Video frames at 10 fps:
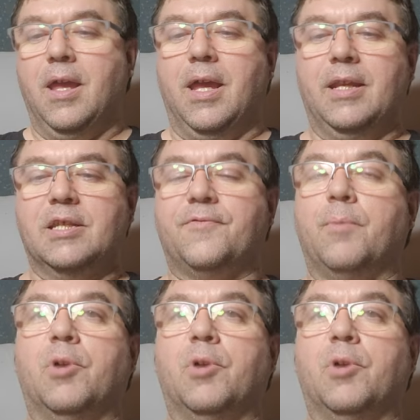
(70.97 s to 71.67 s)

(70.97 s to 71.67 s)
It is from